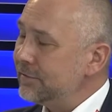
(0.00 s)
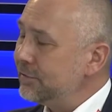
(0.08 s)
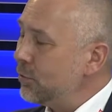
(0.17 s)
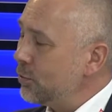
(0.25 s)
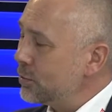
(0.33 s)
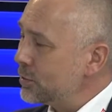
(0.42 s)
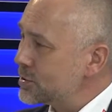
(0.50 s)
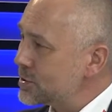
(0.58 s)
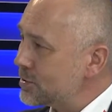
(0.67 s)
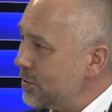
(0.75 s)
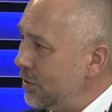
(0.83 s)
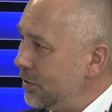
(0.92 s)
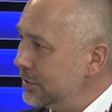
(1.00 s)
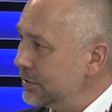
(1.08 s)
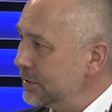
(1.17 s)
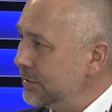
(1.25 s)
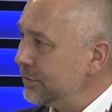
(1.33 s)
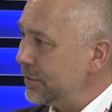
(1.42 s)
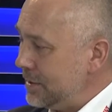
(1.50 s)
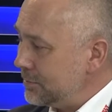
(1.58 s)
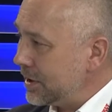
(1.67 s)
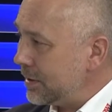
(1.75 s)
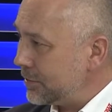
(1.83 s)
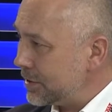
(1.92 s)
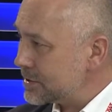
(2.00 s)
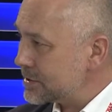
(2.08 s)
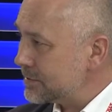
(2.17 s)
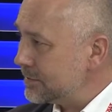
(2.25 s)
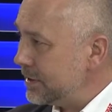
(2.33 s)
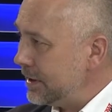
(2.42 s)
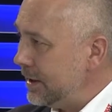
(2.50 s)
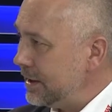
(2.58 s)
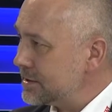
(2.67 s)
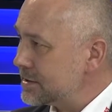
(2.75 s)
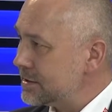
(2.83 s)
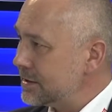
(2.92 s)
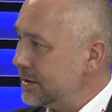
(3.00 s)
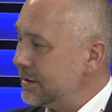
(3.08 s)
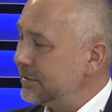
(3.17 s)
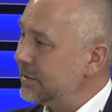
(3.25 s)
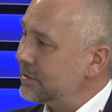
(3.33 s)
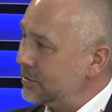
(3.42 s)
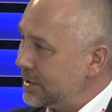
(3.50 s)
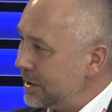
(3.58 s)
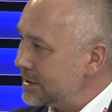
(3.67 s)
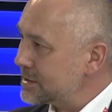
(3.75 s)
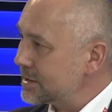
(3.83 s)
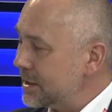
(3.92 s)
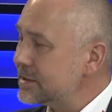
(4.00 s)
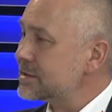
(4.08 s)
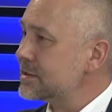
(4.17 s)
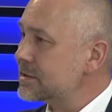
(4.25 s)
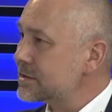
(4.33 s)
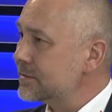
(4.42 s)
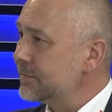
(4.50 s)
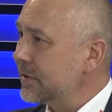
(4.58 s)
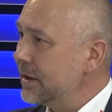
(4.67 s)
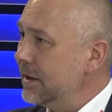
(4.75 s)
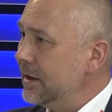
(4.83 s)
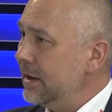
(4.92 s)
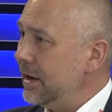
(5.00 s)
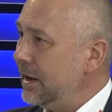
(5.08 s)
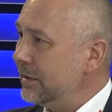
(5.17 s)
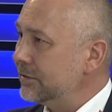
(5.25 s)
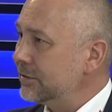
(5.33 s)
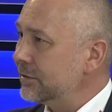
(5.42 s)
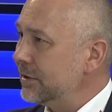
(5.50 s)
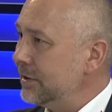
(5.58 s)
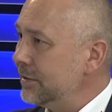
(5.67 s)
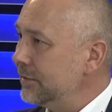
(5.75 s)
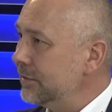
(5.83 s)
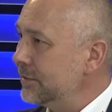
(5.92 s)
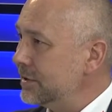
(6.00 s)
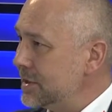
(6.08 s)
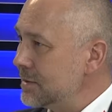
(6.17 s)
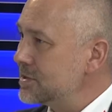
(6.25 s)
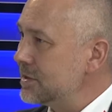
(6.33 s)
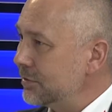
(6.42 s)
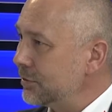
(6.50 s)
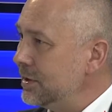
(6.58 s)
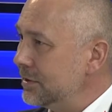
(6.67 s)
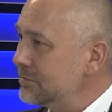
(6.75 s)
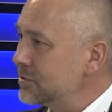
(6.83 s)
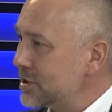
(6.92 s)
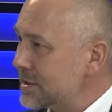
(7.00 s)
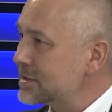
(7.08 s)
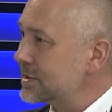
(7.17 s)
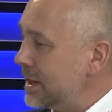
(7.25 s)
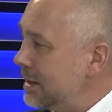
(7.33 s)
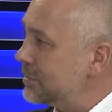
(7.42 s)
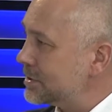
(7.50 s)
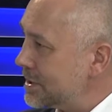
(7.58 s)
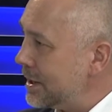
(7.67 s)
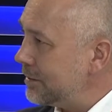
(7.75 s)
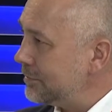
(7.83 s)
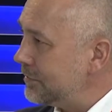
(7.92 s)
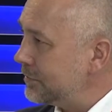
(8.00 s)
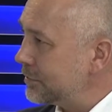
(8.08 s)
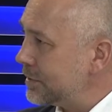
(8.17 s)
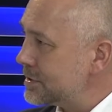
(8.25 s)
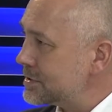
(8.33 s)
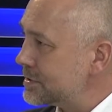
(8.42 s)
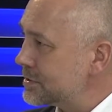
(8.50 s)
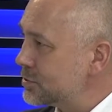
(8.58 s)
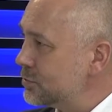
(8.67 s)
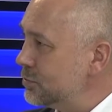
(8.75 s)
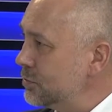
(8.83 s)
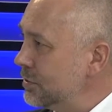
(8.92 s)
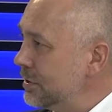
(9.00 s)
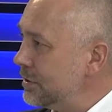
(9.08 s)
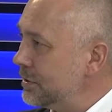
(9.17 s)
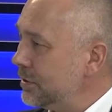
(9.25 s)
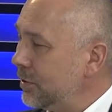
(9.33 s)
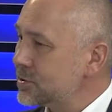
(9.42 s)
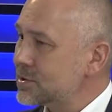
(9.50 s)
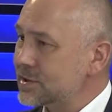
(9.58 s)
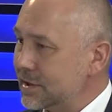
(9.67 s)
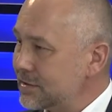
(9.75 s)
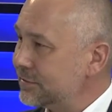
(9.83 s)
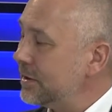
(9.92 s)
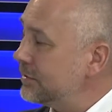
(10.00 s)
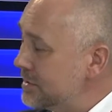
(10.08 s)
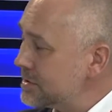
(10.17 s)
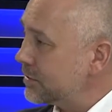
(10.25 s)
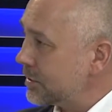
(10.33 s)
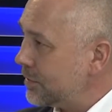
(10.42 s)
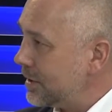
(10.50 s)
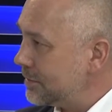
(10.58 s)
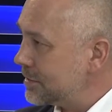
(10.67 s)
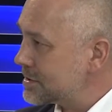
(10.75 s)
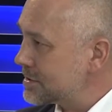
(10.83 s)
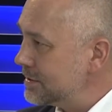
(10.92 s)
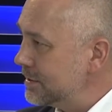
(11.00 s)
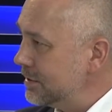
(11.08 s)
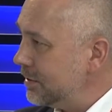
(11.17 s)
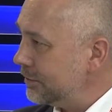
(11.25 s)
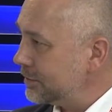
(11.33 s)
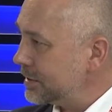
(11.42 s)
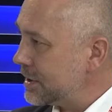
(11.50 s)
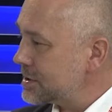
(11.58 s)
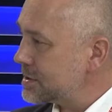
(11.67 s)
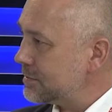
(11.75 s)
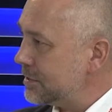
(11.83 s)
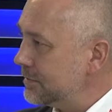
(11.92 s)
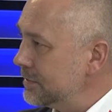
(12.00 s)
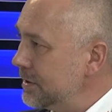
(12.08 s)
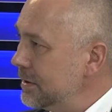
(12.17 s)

focused on frame cameras than the United States is. And the DMC3 just came in time for us to also satisfy these requirements of the customer.